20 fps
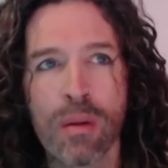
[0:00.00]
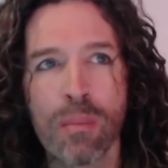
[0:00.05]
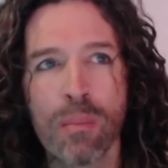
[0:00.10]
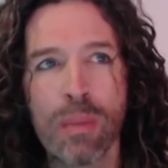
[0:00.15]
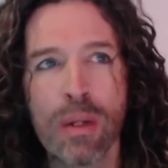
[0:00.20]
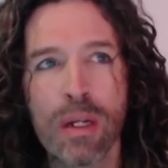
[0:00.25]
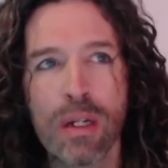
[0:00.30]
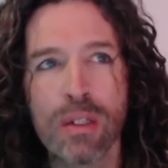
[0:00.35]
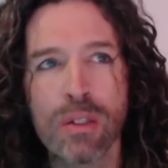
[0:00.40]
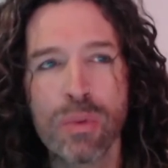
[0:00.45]

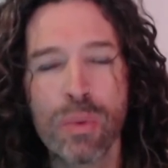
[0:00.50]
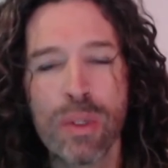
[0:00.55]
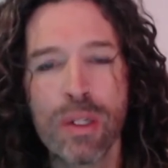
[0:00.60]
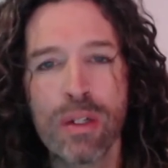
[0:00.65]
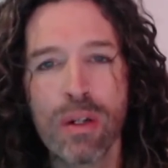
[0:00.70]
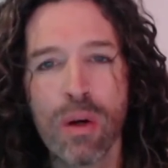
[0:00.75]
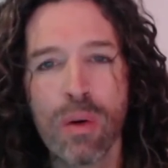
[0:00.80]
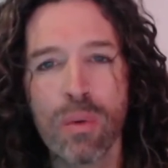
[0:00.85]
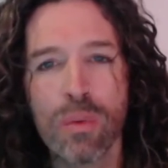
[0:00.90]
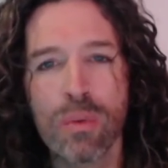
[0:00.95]
because we
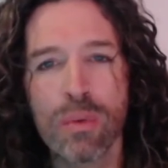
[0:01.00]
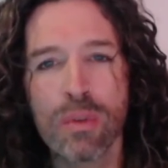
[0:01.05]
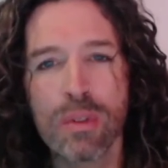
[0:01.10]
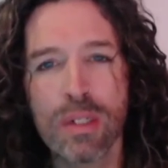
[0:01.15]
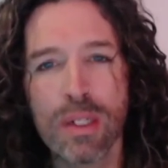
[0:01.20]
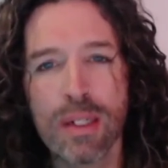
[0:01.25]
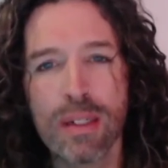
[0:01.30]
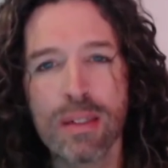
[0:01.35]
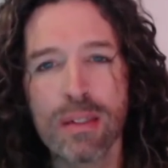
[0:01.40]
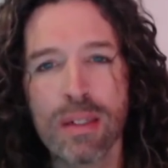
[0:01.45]
don't
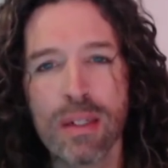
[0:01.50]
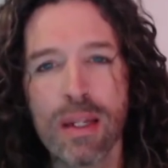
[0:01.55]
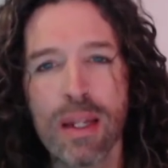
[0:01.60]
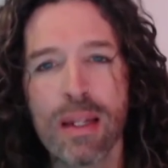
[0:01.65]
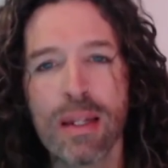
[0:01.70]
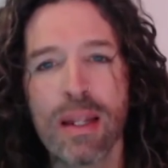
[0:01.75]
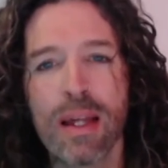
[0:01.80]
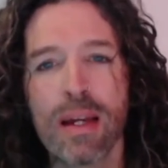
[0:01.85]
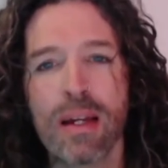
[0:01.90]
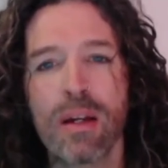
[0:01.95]
tend to
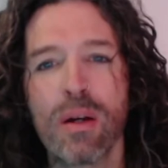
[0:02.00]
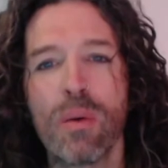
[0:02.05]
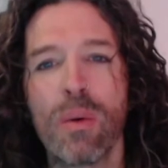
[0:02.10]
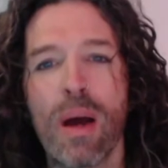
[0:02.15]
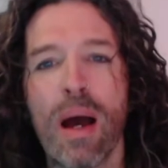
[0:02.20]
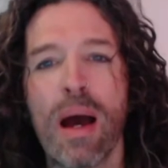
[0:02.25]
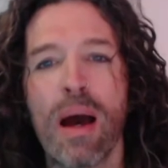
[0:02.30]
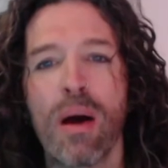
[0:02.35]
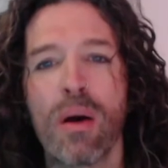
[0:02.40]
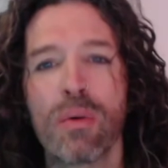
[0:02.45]
let that go
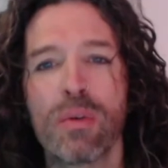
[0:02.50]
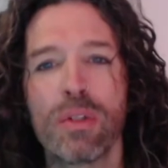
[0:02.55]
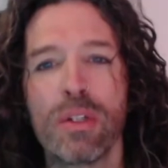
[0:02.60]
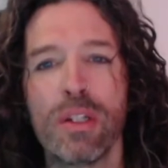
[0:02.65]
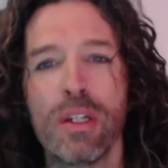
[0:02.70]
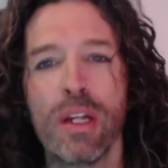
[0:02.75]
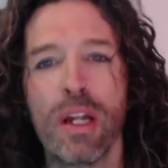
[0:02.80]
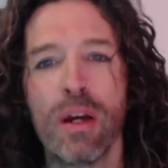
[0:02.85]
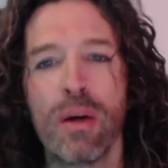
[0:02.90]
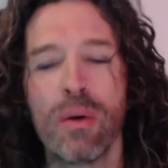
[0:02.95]
out,
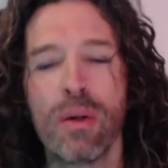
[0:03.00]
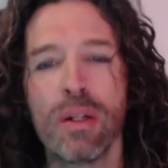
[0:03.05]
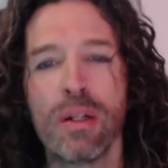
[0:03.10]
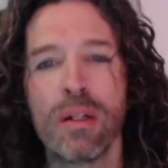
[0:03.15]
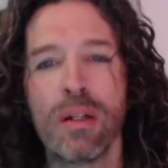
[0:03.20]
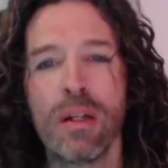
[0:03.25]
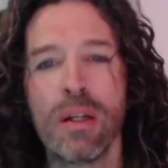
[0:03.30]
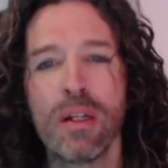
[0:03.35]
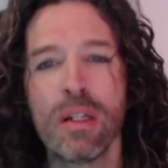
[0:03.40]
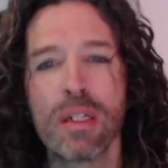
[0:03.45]
you know,
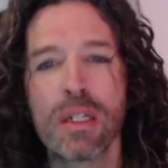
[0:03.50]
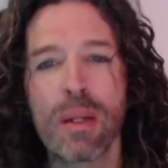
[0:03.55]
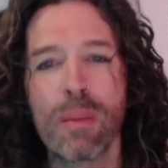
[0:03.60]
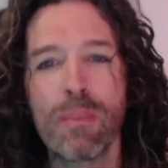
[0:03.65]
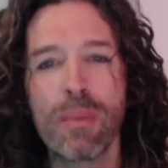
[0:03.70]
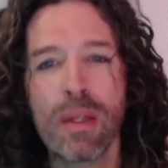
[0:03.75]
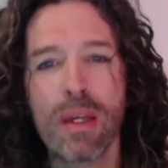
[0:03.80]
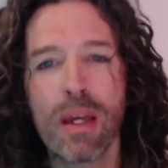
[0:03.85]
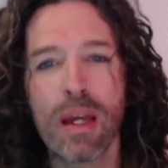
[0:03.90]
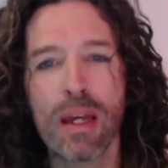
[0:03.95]
and
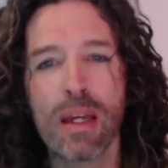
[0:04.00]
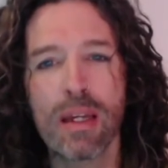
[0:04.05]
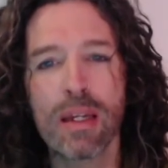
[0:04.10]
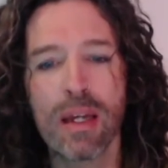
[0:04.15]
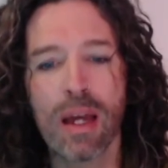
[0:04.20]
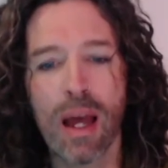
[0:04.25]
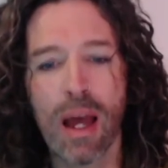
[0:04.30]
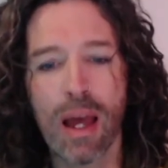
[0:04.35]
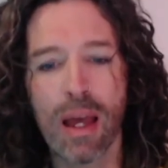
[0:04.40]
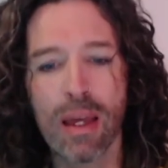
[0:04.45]
something
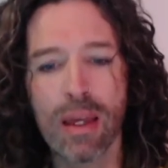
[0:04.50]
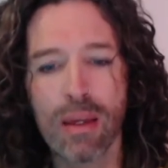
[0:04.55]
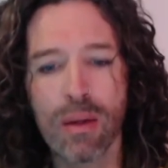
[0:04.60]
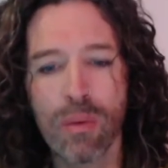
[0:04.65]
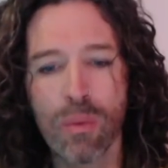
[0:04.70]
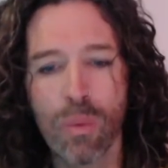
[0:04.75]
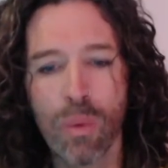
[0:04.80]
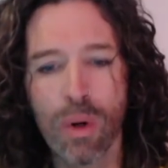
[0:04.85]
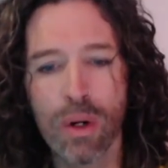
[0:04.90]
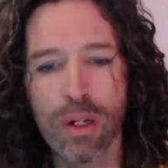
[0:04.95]
I, I
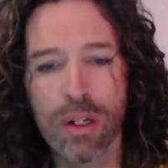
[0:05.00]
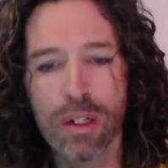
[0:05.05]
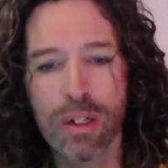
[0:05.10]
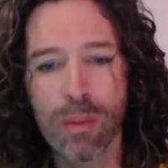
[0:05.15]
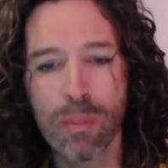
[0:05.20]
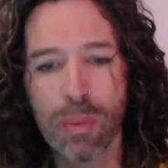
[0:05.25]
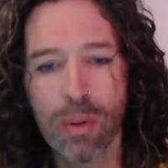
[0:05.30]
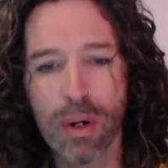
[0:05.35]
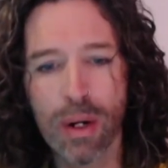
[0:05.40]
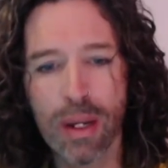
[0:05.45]
wanted to
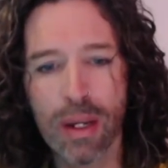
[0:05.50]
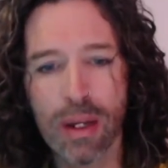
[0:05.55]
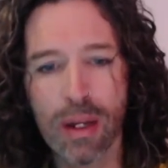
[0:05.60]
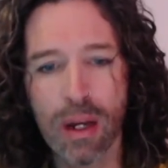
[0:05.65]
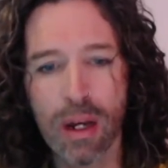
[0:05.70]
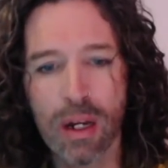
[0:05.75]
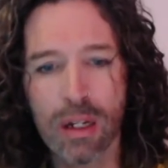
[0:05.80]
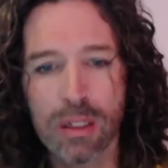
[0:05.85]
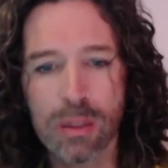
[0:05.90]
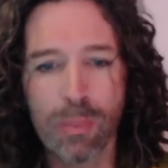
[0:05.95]
bring
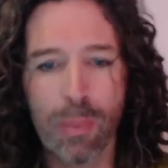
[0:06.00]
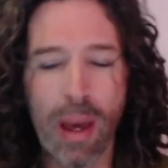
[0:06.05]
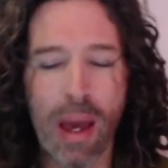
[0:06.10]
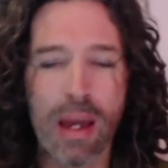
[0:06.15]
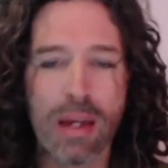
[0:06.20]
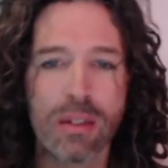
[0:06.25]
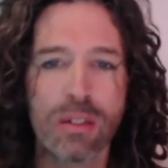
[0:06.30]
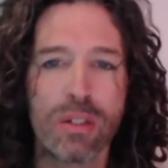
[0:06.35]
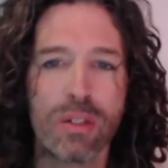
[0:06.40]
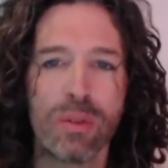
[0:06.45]
us
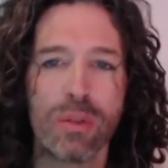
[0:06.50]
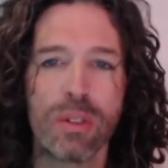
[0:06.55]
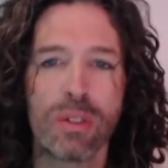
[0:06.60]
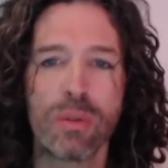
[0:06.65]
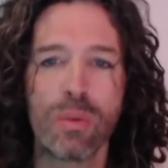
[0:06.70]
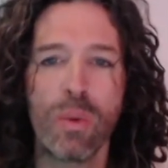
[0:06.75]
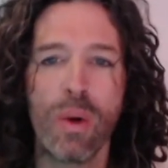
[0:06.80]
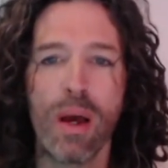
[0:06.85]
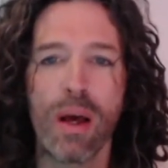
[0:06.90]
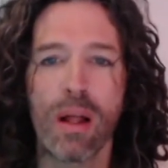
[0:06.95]
back to as
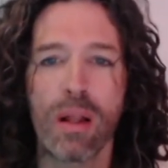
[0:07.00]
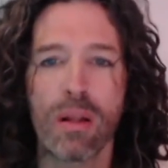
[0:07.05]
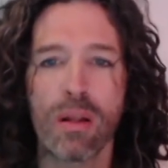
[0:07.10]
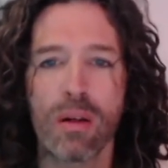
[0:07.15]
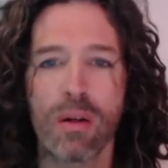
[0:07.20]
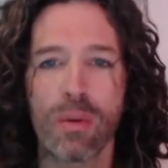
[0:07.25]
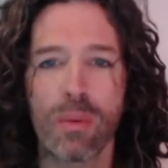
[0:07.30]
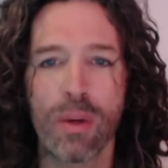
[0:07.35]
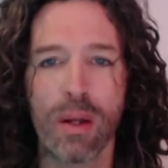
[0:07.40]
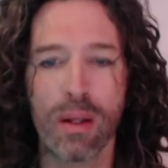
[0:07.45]
well
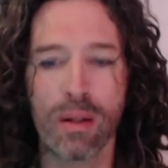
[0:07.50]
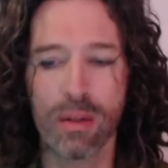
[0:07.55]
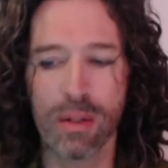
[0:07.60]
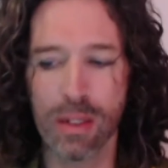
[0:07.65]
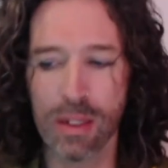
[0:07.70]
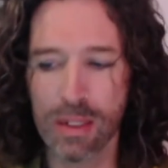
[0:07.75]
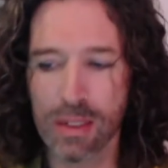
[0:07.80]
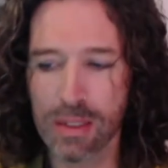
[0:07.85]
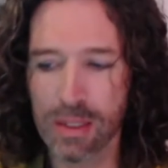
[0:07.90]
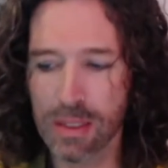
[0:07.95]
around
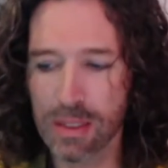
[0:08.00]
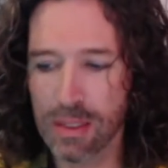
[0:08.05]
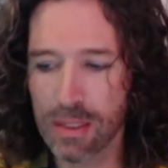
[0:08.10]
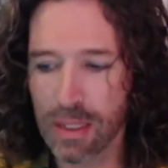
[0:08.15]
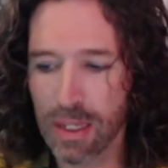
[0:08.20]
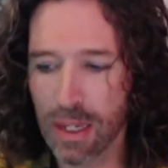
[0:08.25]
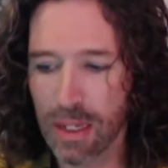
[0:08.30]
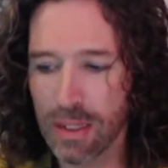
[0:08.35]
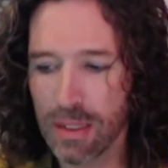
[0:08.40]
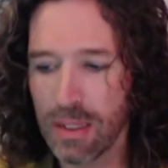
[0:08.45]
this is
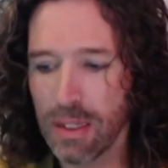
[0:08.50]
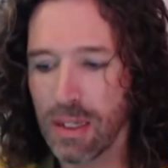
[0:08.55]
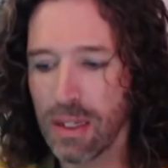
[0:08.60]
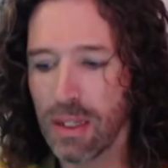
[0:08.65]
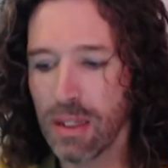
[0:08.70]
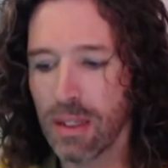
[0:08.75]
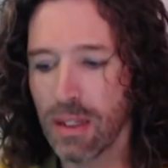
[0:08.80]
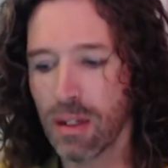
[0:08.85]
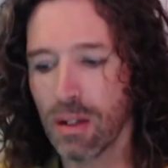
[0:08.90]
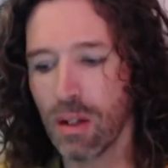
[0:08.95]
the
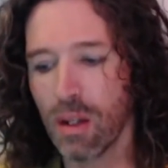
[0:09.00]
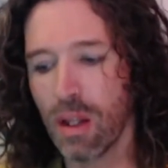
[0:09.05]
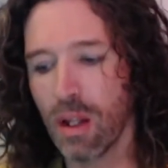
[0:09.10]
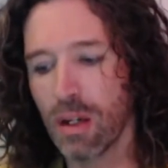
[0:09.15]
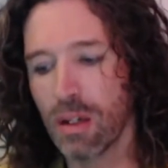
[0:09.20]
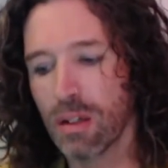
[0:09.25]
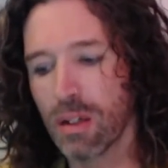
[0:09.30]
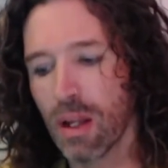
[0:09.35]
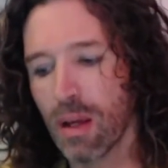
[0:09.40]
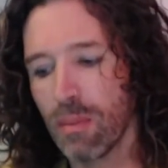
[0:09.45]
idea that a lot
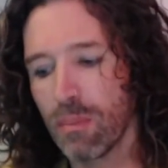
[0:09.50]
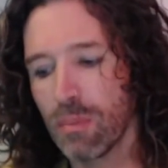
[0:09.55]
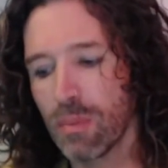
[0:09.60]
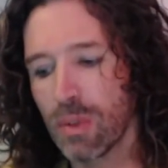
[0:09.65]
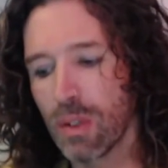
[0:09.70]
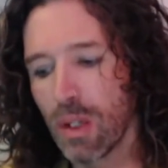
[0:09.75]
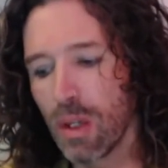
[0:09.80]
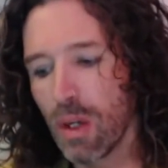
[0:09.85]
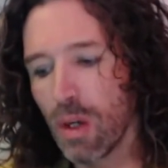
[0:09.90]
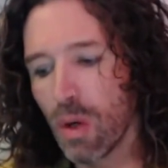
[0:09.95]
of times